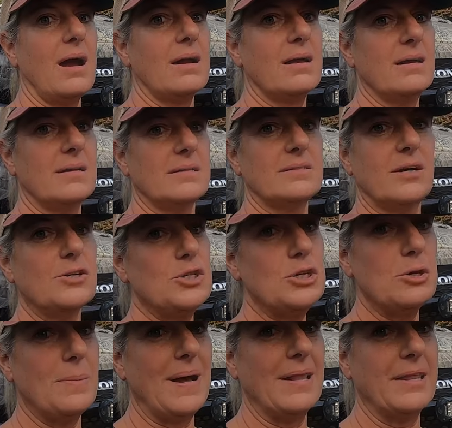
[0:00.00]
Are gonna talk
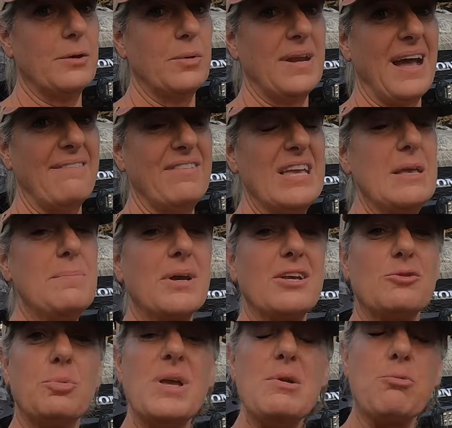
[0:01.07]
to you about liquid IV
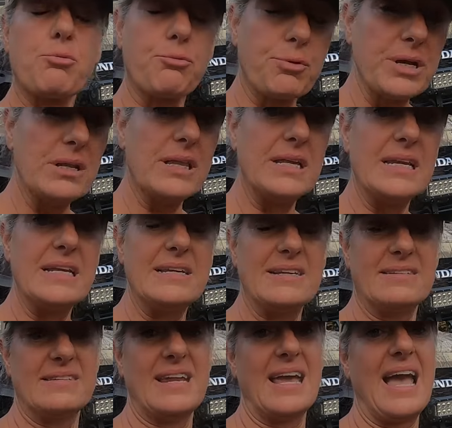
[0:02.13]
because we really need
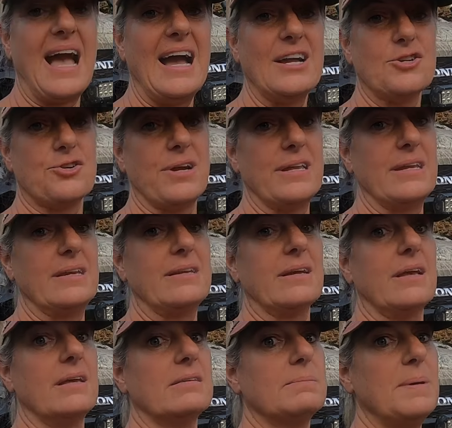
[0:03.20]
to stay hydrated,
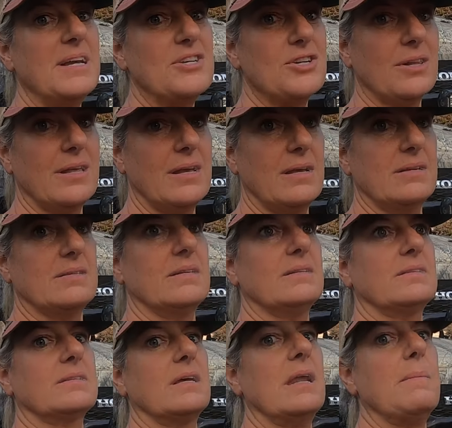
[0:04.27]
especially because
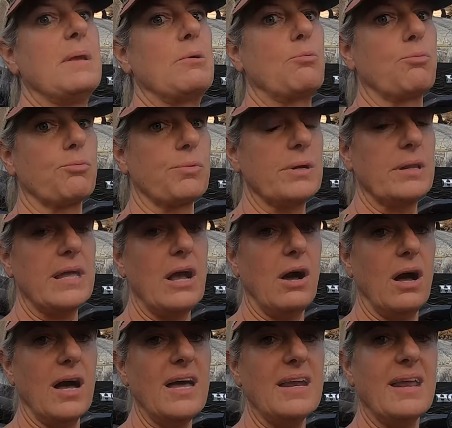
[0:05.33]
it's gonna be really
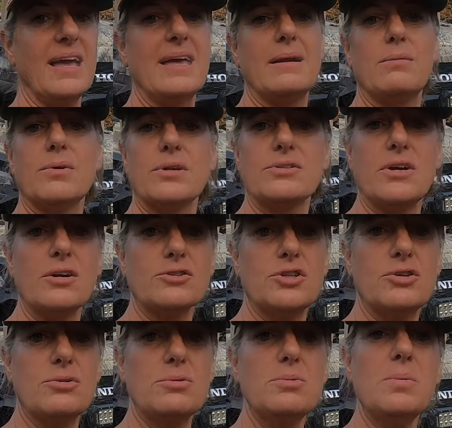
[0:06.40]
hot. And I wanna talk
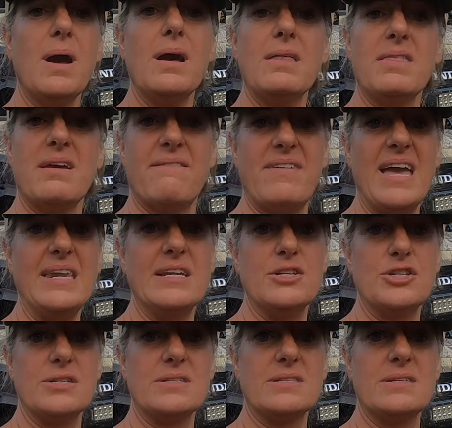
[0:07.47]
to you of the
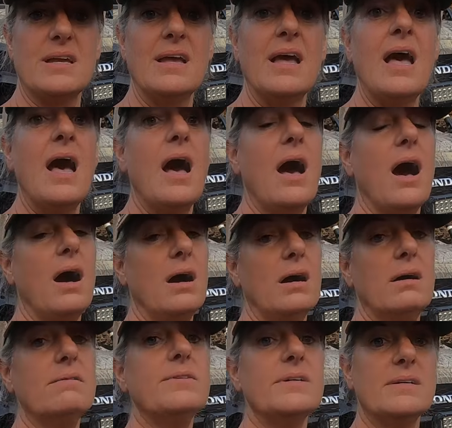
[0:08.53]
advantages
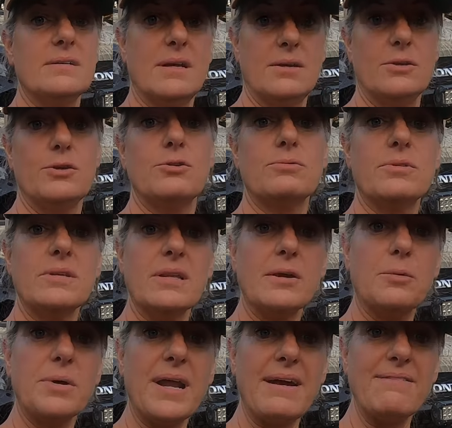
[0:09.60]
of using
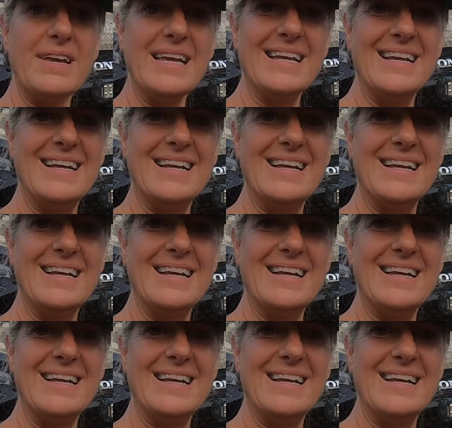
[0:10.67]
liquid IV.